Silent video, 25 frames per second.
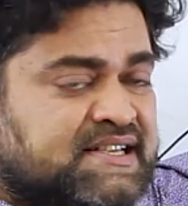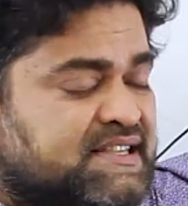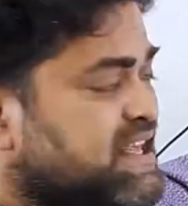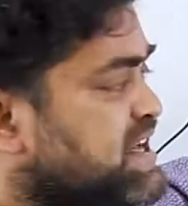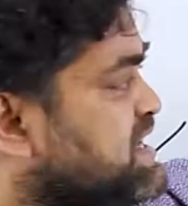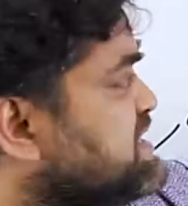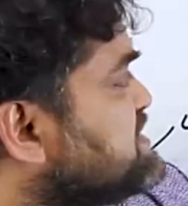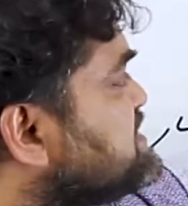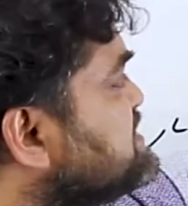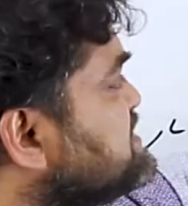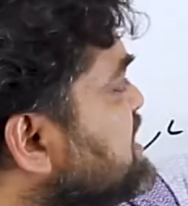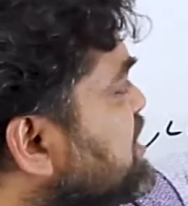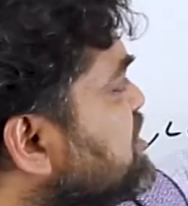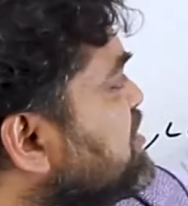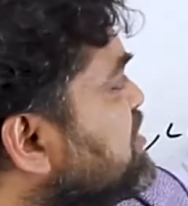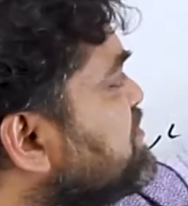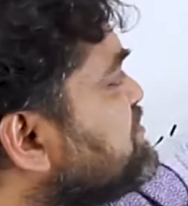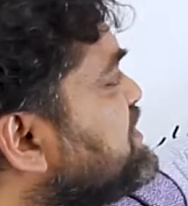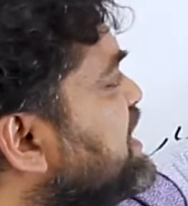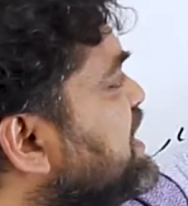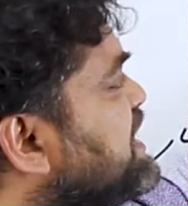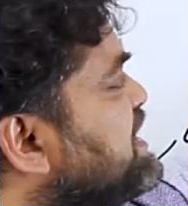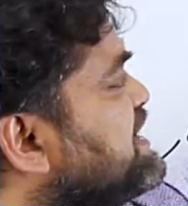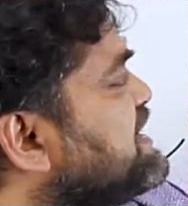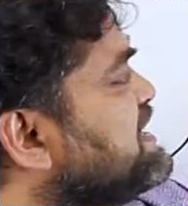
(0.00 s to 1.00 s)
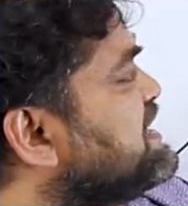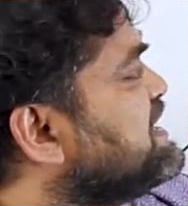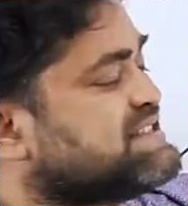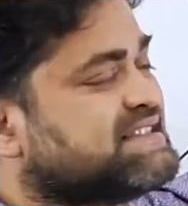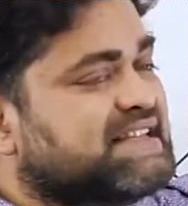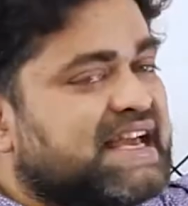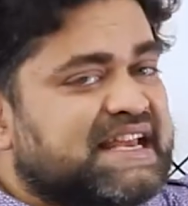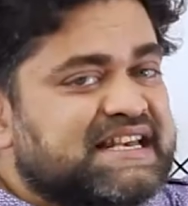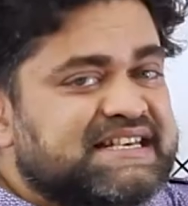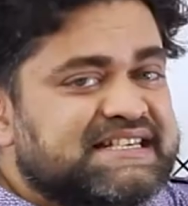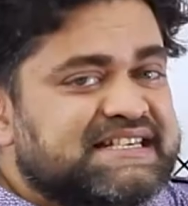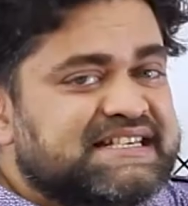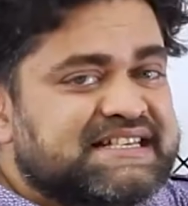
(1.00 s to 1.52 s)
is none of the angle is
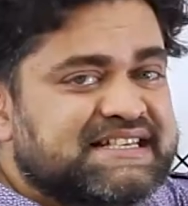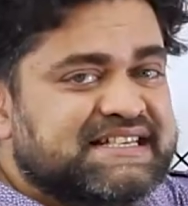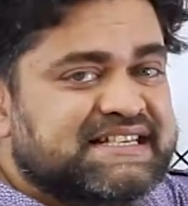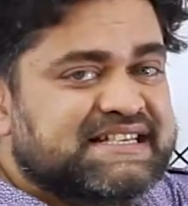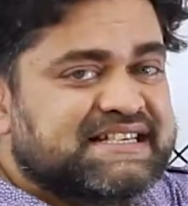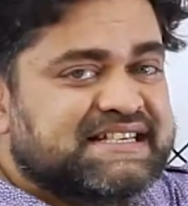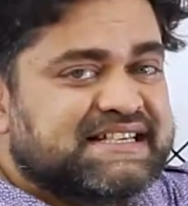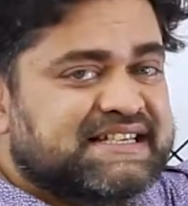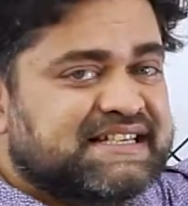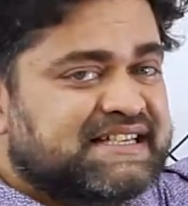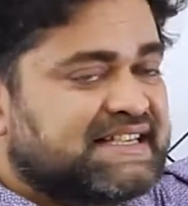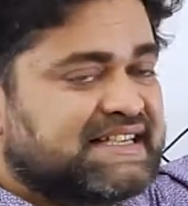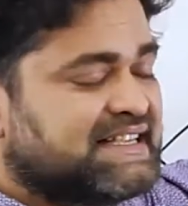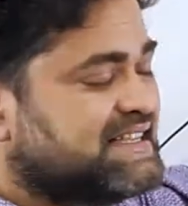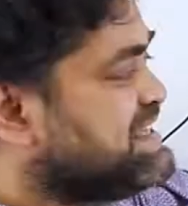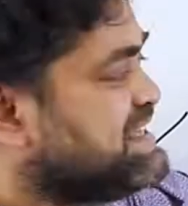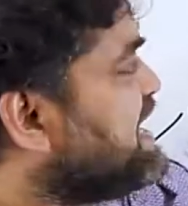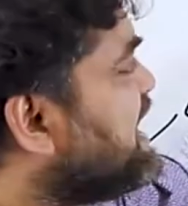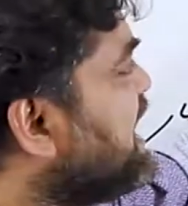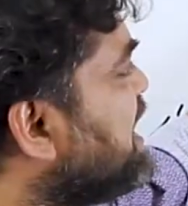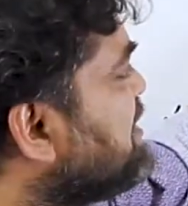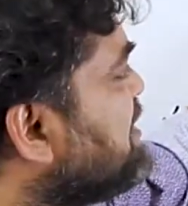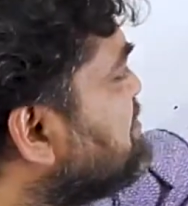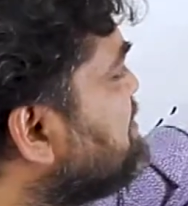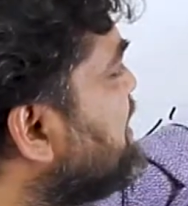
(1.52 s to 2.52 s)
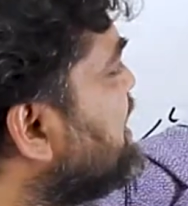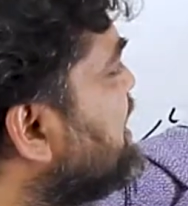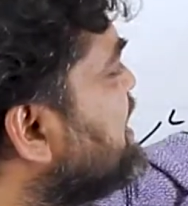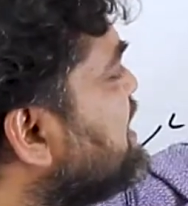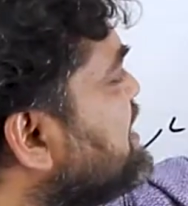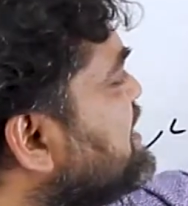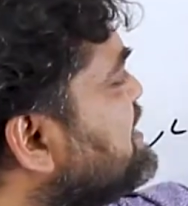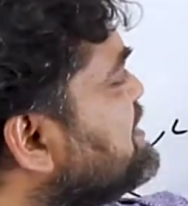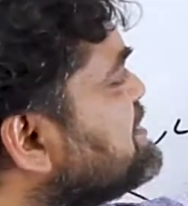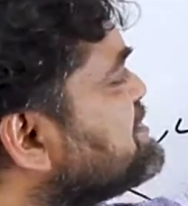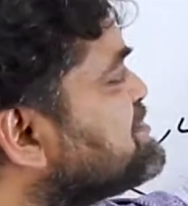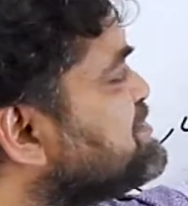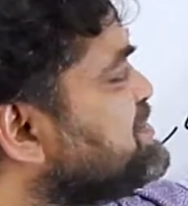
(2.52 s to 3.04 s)
90 degree. They are
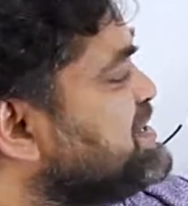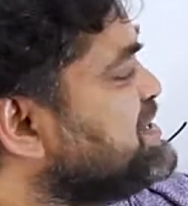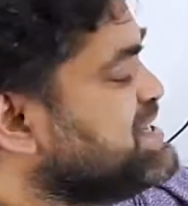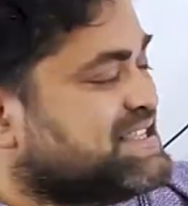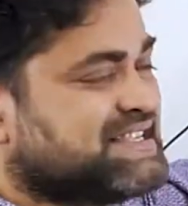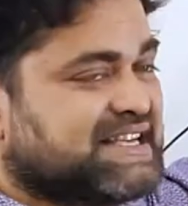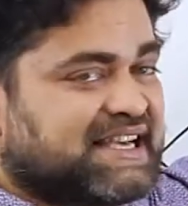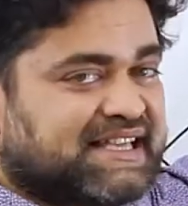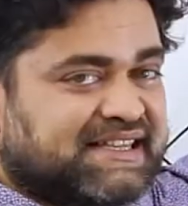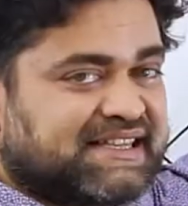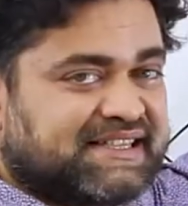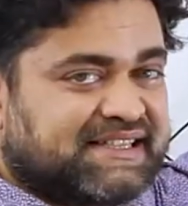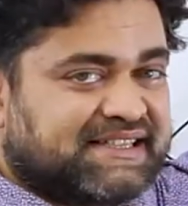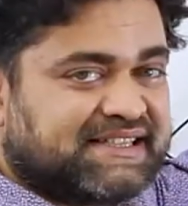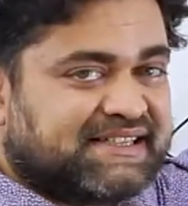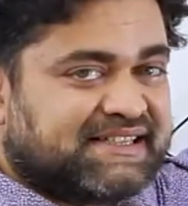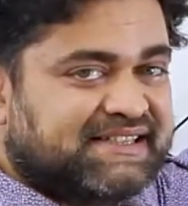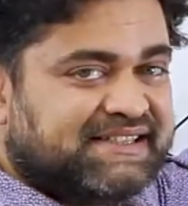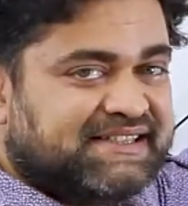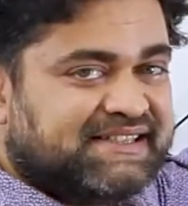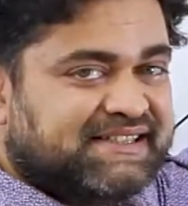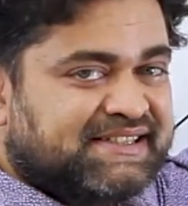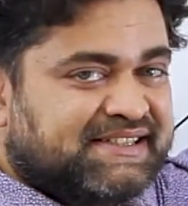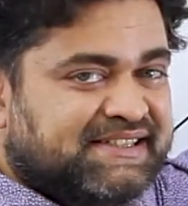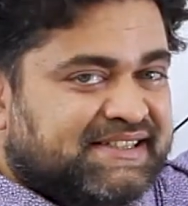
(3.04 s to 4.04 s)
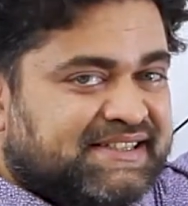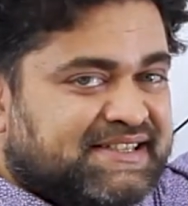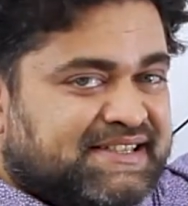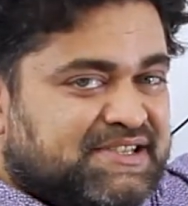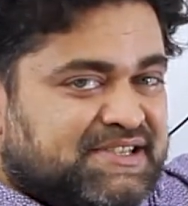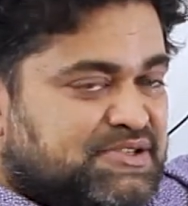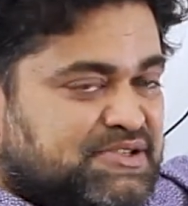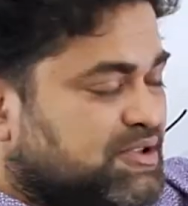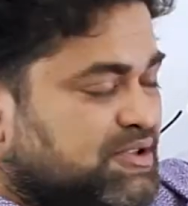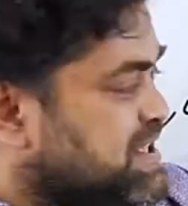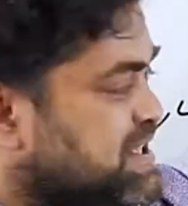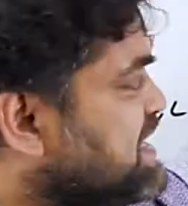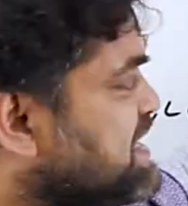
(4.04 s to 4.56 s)
parallel to each other.
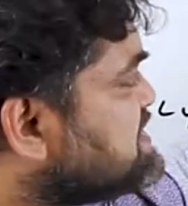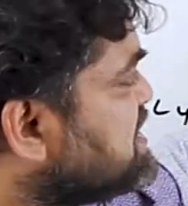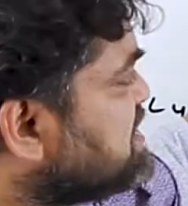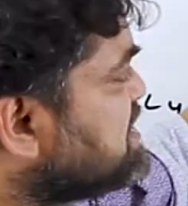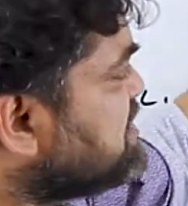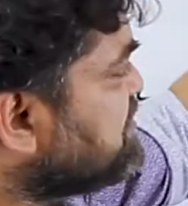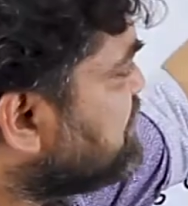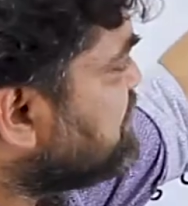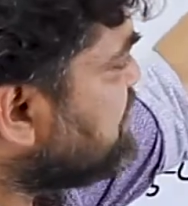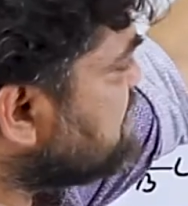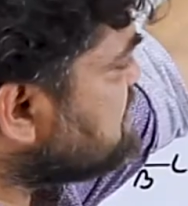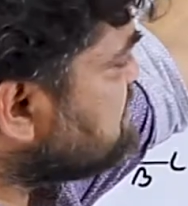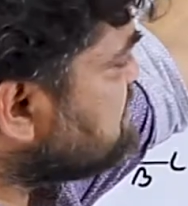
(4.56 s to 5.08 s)
So that's the difference